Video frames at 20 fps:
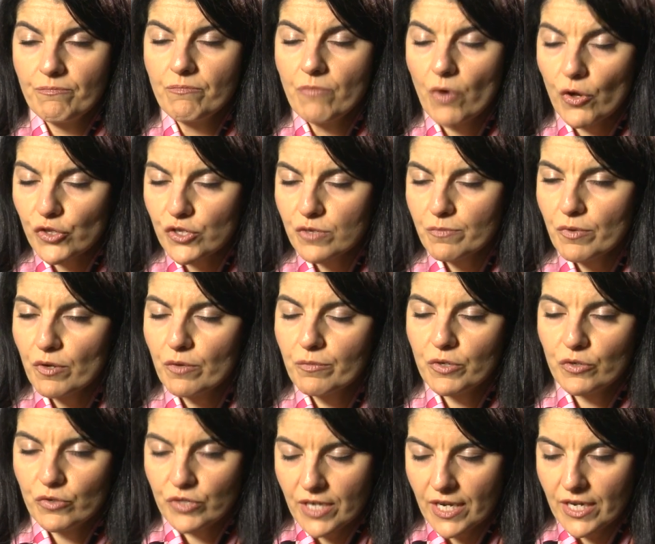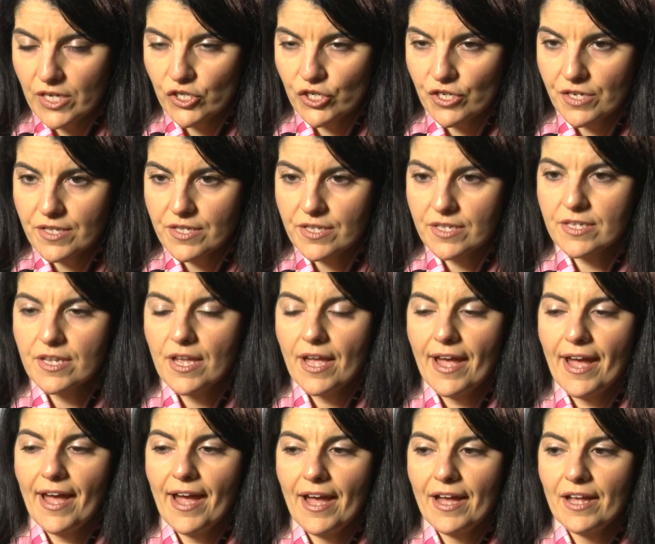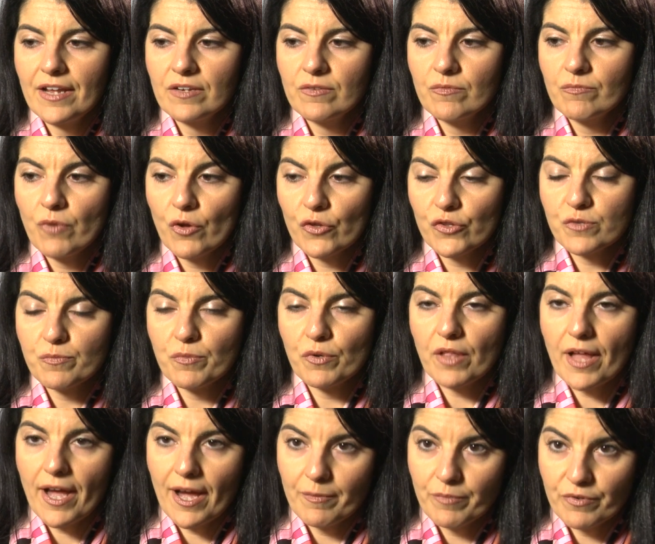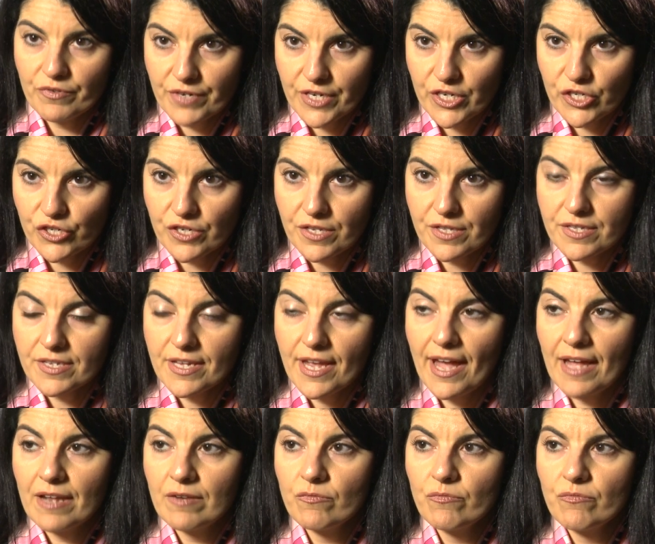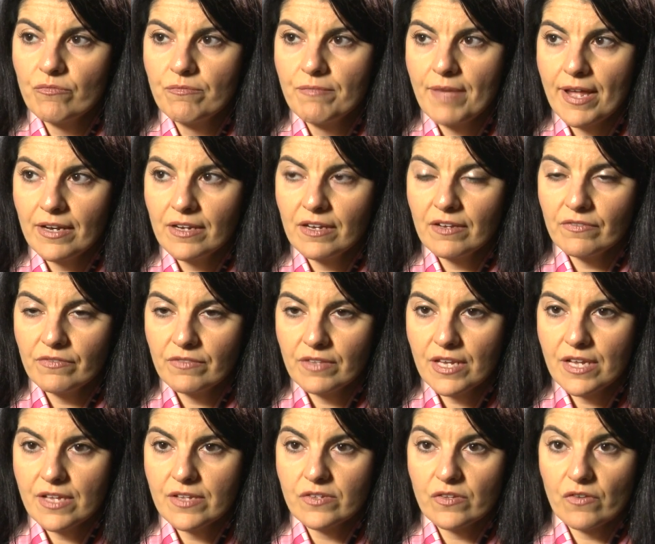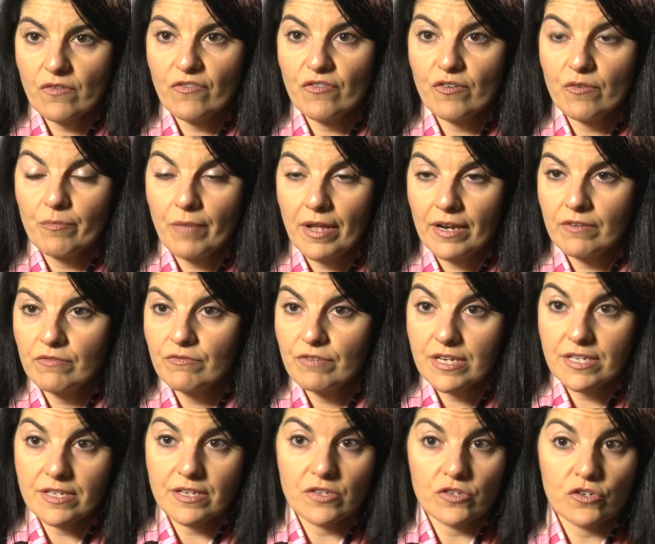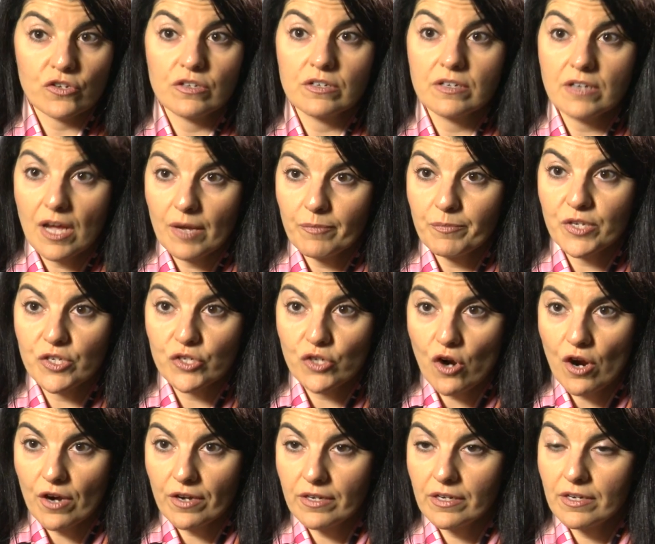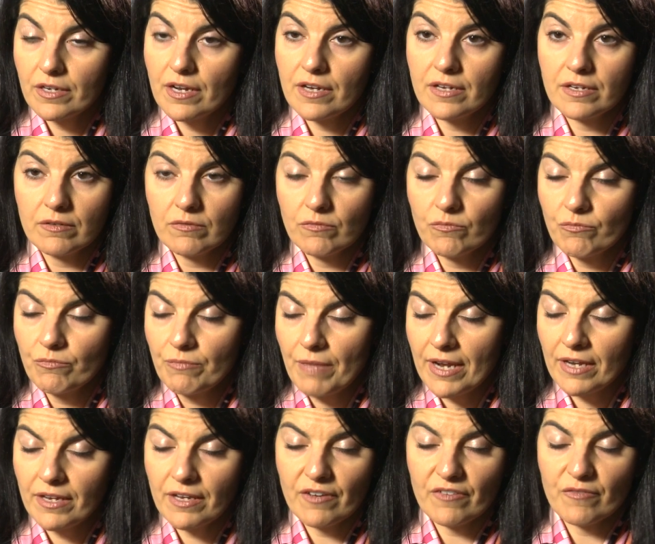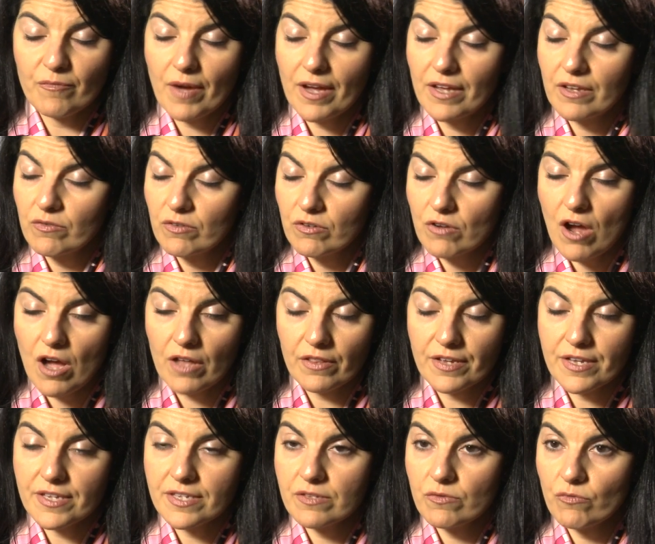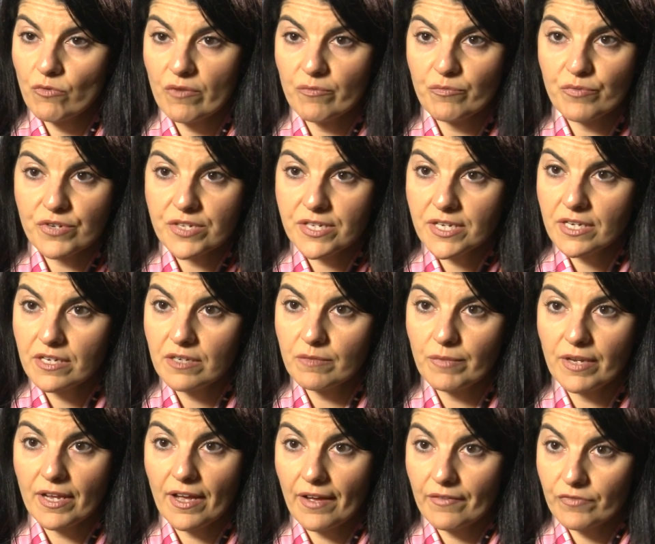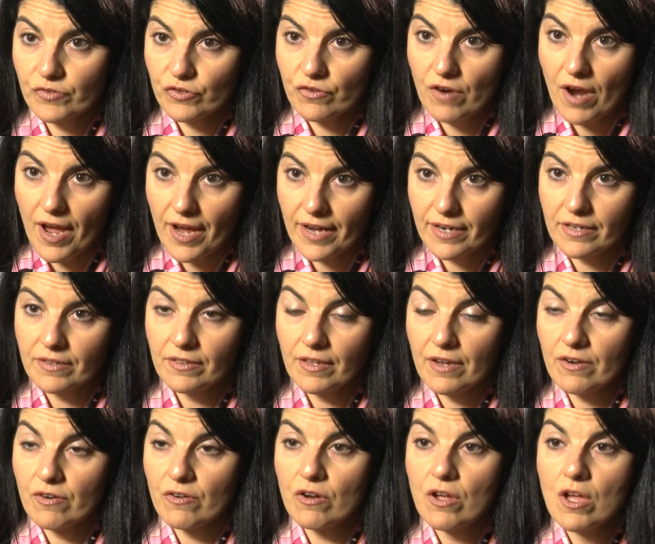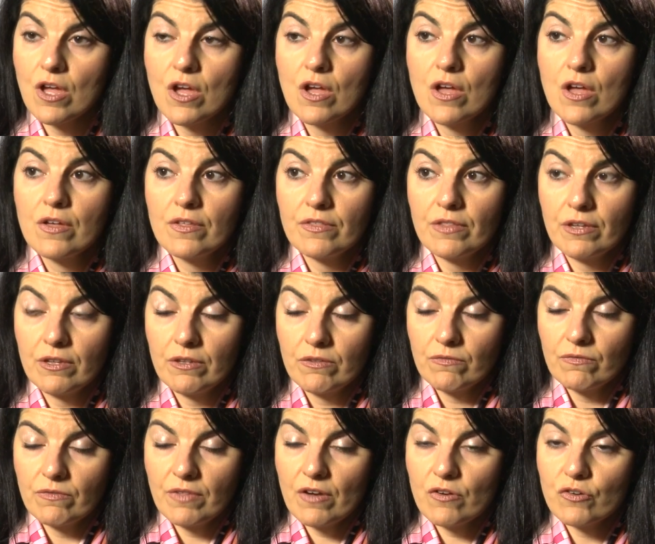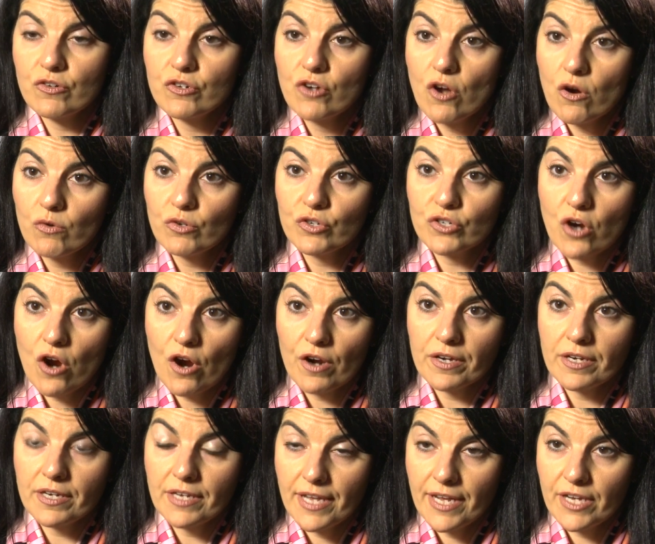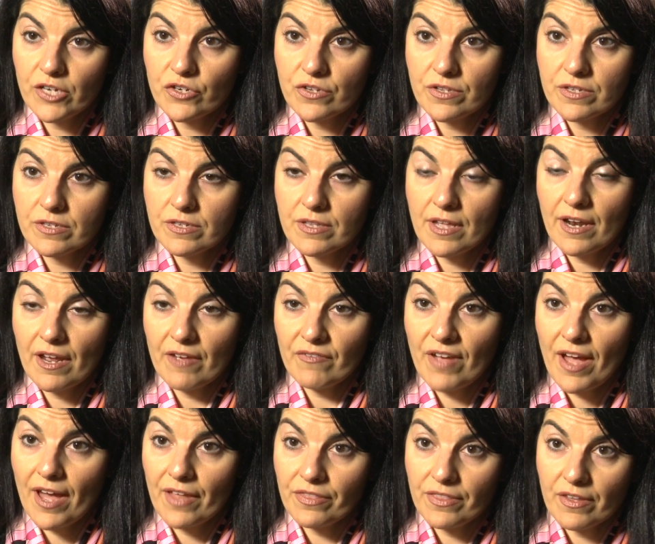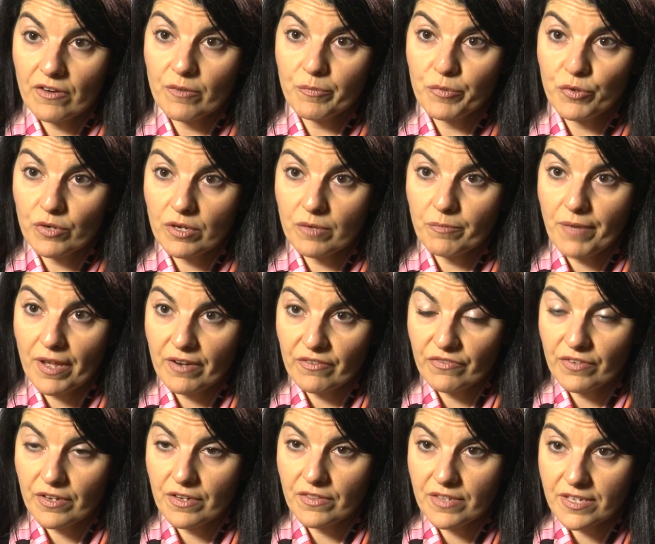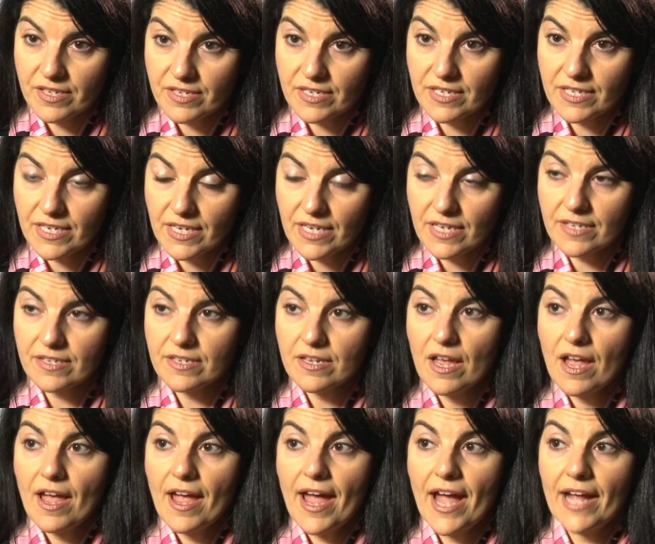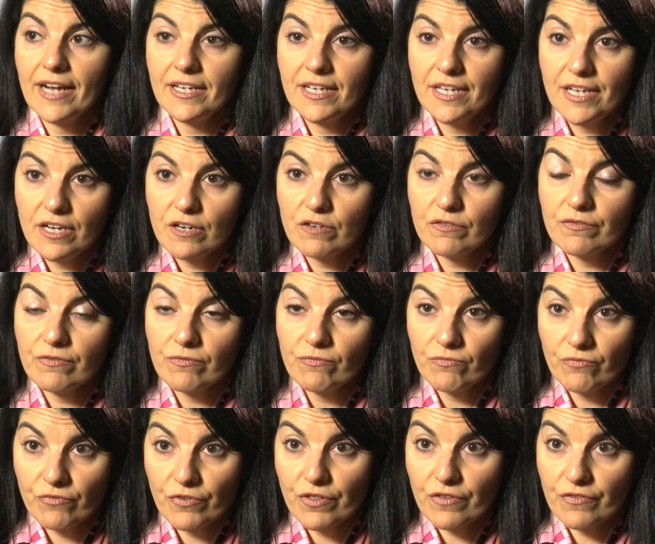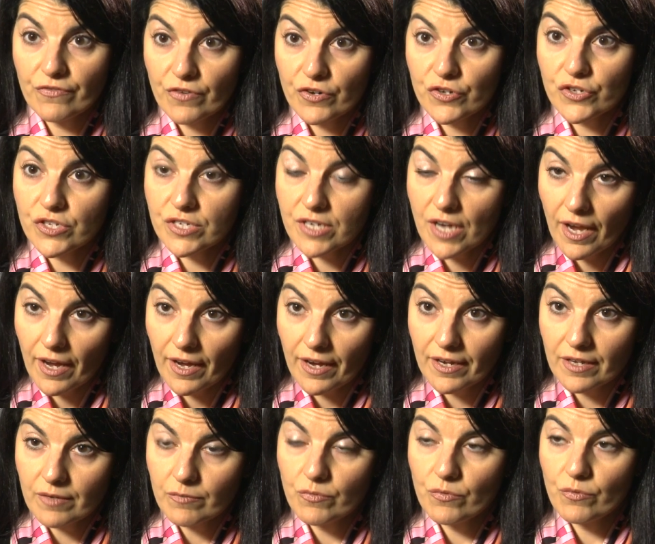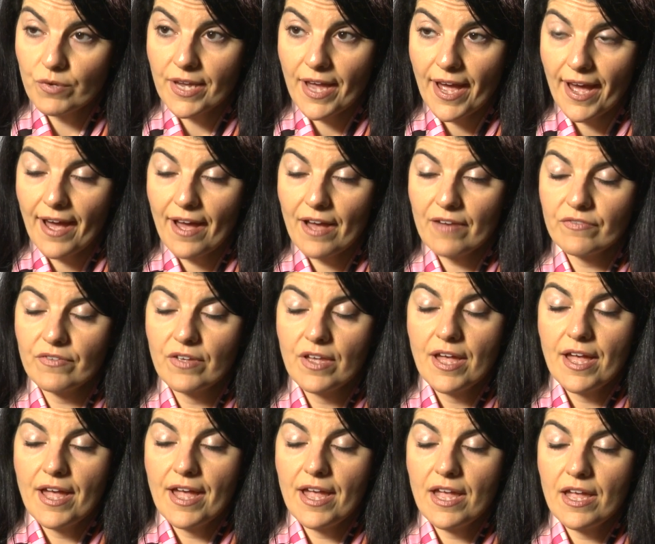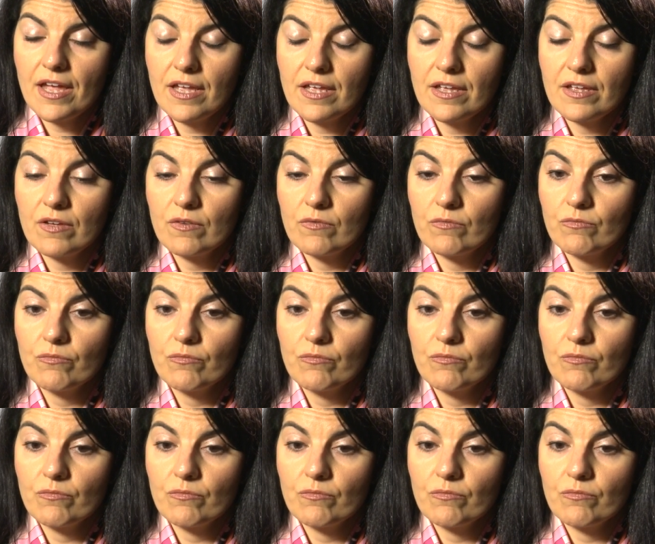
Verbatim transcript: multiple mutations and multiple aberrations. And many of these, for many reasons, could not be targeted. And many of my colleagues who have preceded me have tried, and there are, they, there are no targeted agents that have had therapeutic benefit in this disease. And here, for the first time, we have a